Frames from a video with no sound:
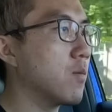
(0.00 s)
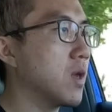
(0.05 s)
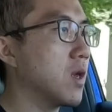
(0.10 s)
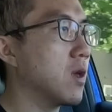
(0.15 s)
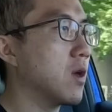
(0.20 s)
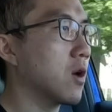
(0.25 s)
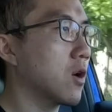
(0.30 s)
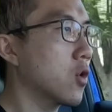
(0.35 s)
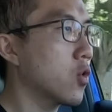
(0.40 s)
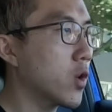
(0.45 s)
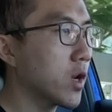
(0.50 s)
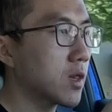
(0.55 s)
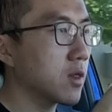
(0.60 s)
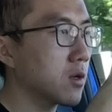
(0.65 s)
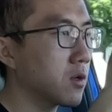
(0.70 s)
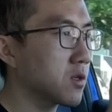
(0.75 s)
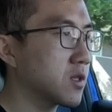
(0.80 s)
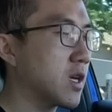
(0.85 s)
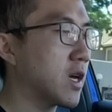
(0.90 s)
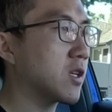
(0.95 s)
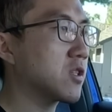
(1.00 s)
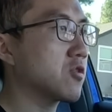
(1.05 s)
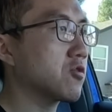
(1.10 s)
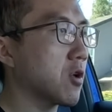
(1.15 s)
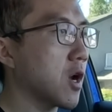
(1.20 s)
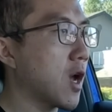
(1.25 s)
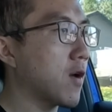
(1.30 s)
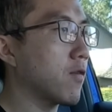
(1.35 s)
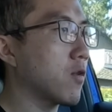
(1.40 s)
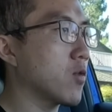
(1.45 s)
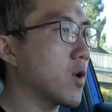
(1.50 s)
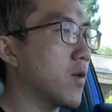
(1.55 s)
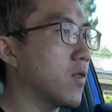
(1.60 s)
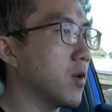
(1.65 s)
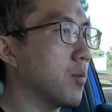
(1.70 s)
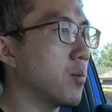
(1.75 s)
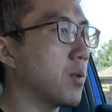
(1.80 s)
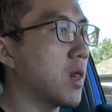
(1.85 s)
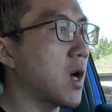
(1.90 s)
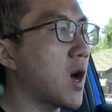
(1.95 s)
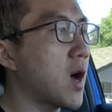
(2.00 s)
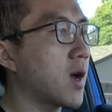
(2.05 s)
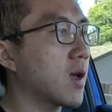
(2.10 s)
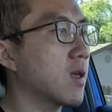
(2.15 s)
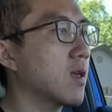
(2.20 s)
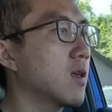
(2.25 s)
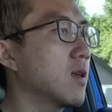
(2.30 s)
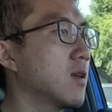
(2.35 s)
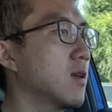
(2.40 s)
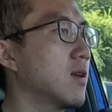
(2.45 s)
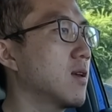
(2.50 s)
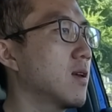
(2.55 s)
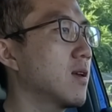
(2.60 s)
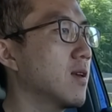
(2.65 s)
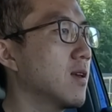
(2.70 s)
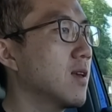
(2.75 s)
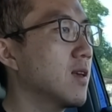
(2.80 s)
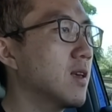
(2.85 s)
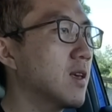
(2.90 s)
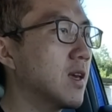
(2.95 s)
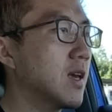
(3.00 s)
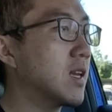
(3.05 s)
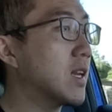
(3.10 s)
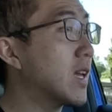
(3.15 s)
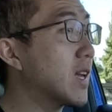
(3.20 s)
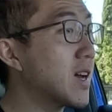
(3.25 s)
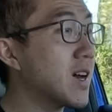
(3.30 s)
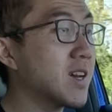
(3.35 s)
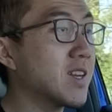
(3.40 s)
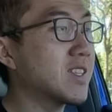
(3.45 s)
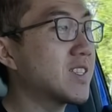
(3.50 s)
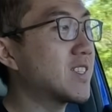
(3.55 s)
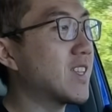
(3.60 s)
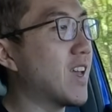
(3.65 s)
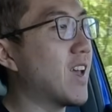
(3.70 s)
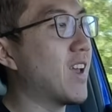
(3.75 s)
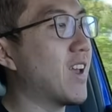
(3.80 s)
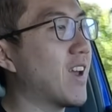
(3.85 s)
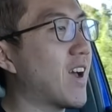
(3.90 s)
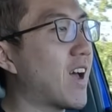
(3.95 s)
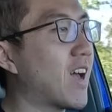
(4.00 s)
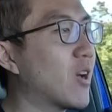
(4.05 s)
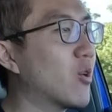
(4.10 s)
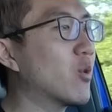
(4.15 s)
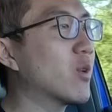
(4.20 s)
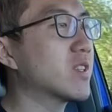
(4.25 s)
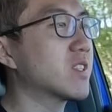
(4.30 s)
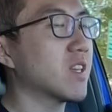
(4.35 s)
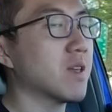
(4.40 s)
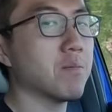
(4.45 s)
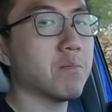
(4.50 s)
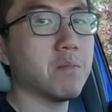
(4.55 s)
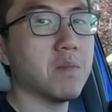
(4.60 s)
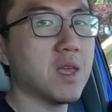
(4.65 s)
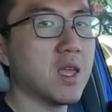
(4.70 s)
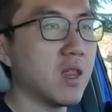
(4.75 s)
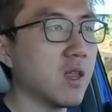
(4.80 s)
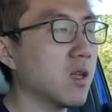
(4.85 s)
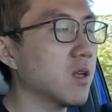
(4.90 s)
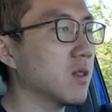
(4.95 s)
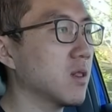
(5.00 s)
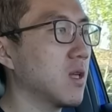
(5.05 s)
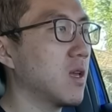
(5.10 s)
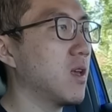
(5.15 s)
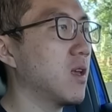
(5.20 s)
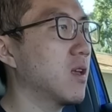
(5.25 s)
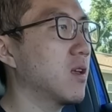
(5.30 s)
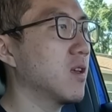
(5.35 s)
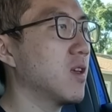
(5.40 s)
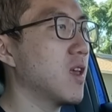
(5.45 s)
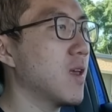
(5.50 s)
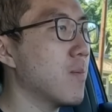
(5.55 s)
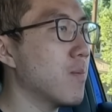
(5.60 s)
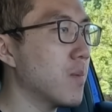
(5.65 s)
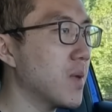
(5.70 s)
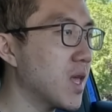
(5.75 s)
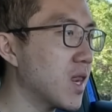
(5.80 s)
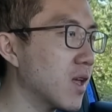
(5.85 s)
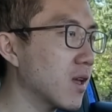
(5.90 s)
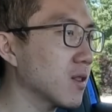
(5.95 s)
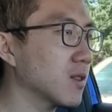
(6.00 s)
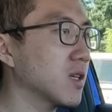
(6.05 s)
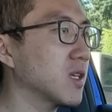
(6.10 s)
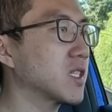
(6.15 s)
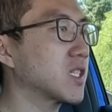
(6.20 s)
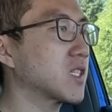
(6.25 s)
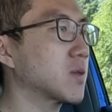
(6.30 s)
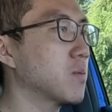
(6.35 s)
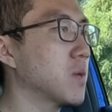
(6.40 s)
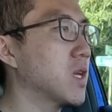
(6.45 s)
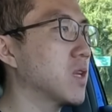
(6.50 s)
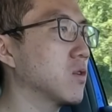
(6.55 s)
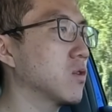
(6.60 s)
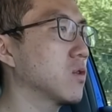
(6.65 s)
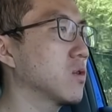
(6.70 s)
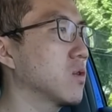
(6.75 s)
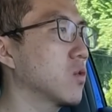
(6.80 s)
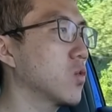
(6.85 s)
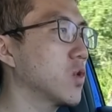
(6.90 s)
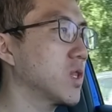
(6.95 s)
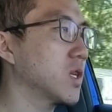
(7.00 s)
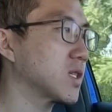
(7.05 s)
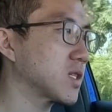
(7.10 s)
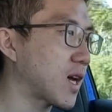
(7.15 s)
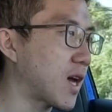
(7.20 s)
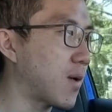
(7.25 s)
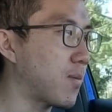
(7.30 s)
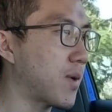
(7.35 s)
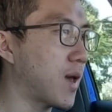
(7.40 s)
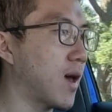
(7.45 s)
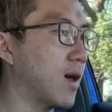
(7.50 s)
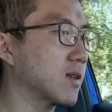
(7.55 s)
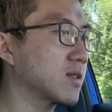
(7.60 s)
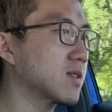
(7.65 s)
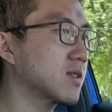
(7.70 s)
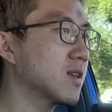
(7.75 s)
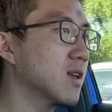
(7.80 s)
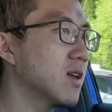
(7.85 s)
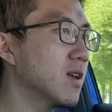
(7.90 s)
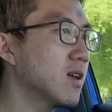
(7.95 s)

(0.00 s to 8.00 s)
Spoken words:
me a quick little test drive around the block. And I gotta say, I was immediately smitten with the Type S.